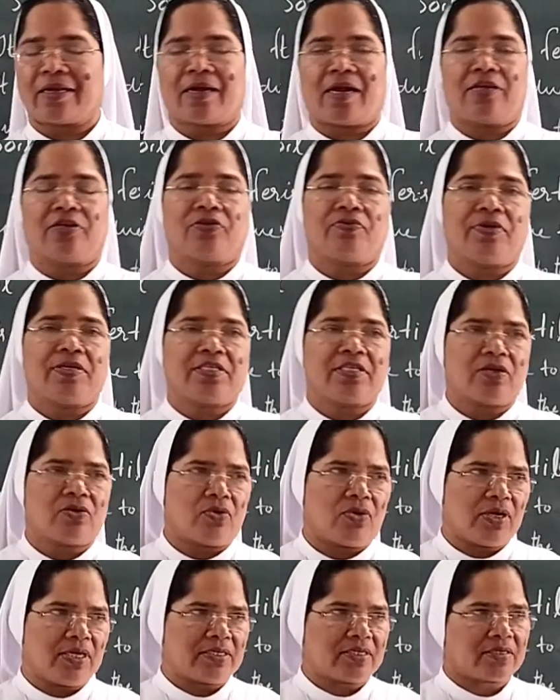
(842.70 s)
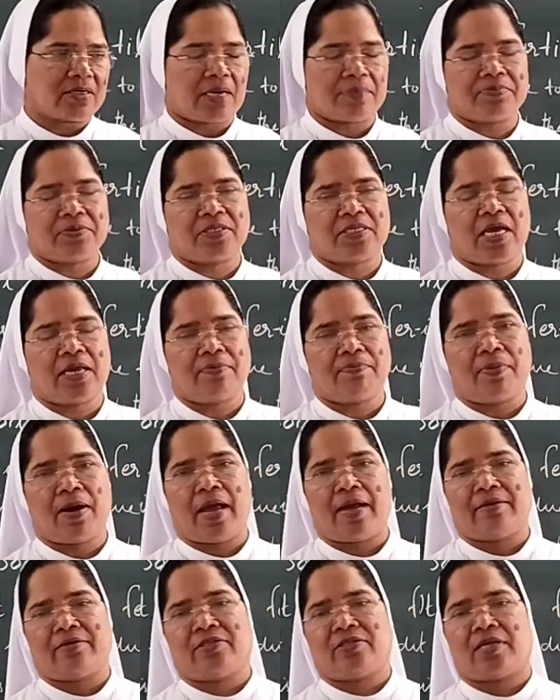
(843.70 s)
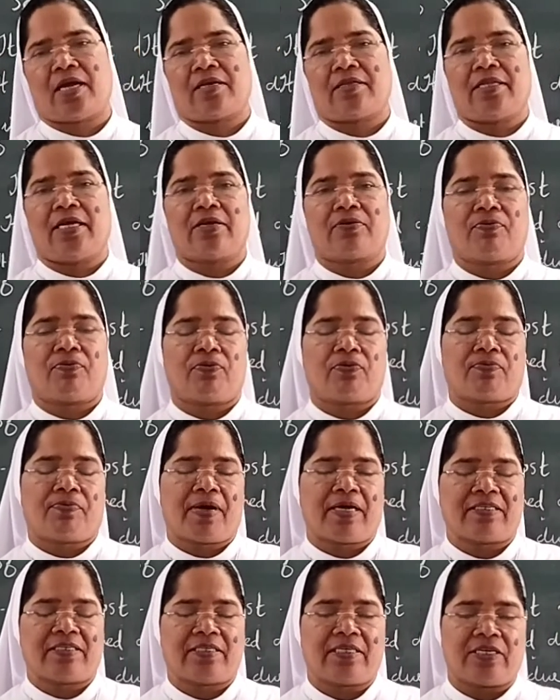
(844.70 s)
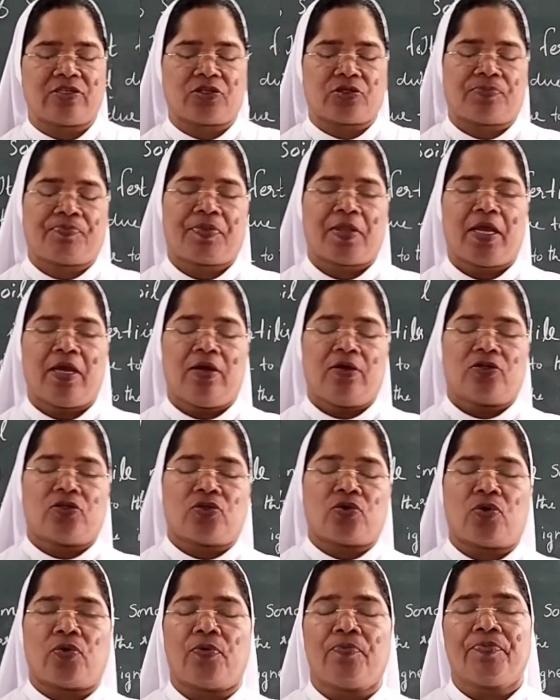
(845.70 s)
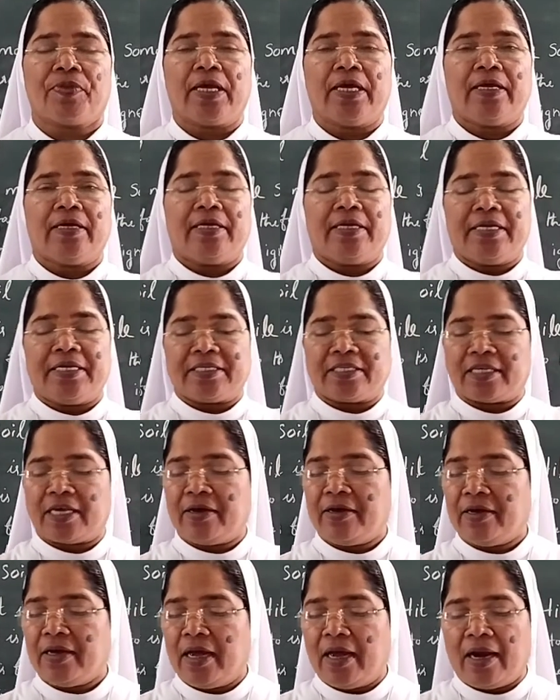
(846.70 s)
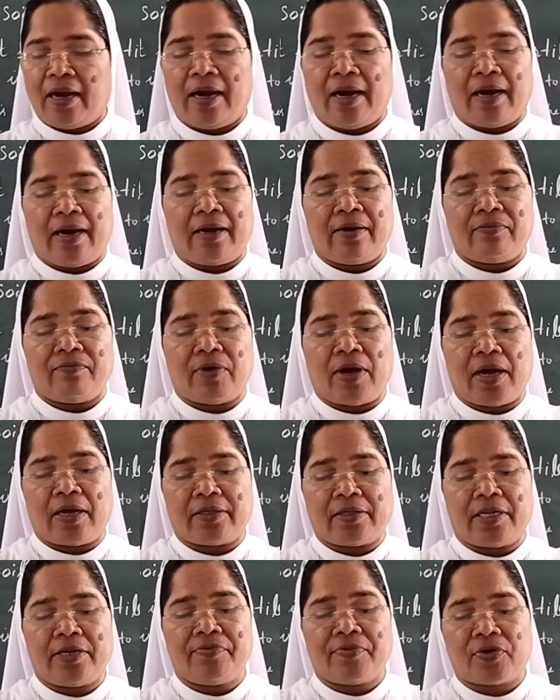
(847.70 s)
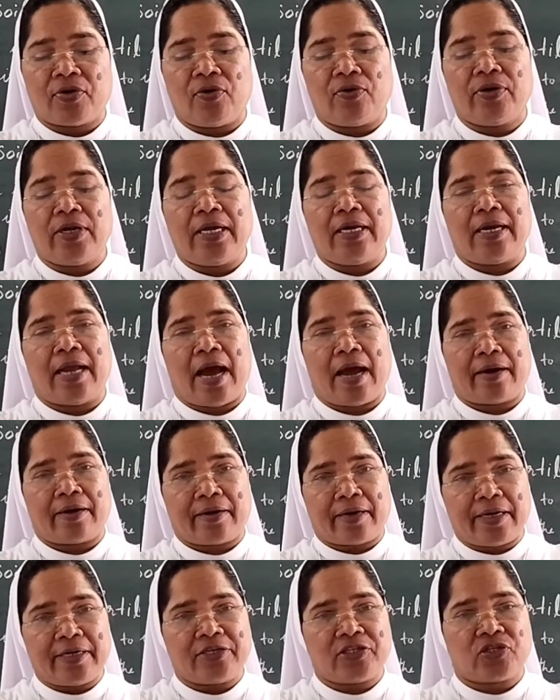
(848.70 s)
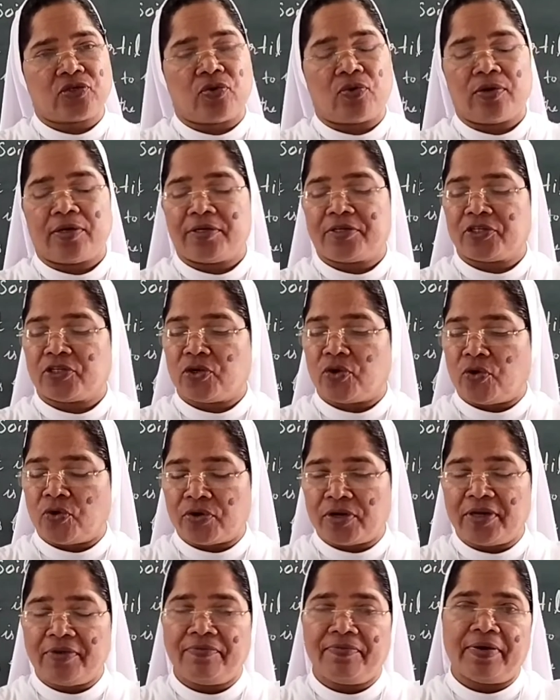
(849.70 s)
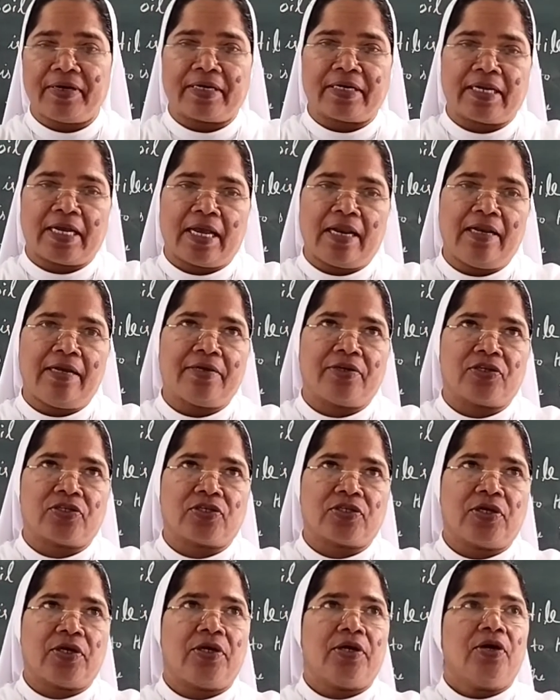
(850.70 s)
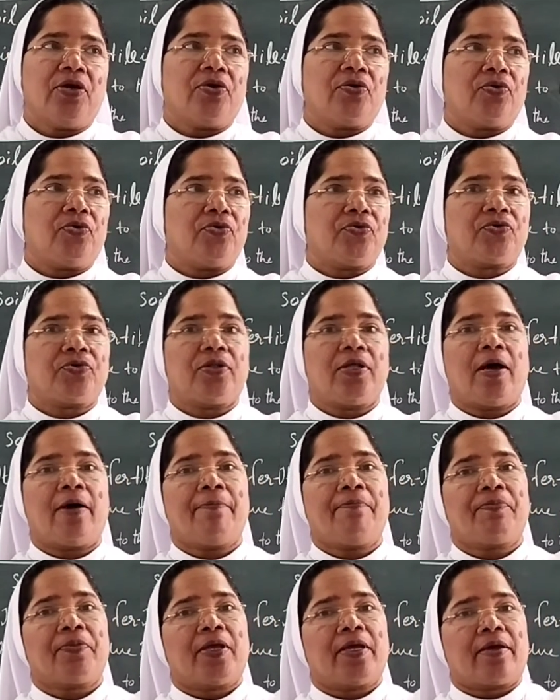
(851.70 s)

other cultivation. Only shrubs and plants are there for pastures. So it is where they called laterite soil. It is not fertile. It is due to the